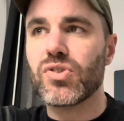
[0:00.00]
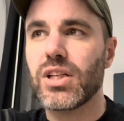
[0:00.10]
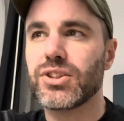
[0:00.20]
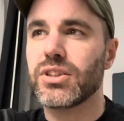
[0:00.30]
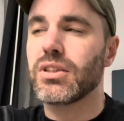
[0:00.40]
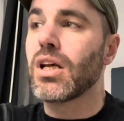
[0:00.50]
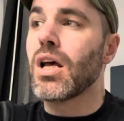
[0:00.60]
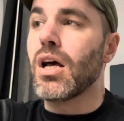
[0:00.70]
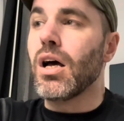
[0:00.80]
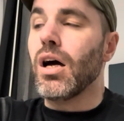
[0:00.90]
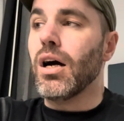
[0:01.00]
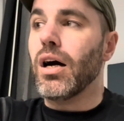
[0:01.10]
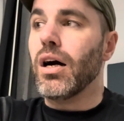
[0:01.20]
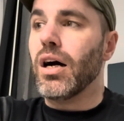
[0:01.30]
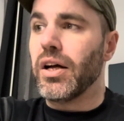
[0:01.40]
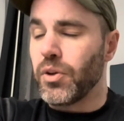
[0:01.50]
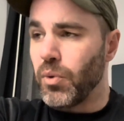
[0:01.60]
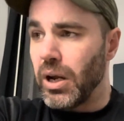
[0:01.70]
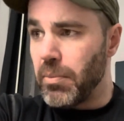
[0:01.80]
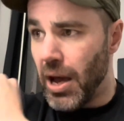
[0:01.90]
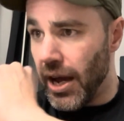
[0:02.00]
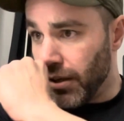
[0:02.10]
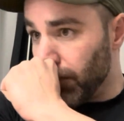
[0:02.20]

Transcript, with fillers: session. Uh, on the way back,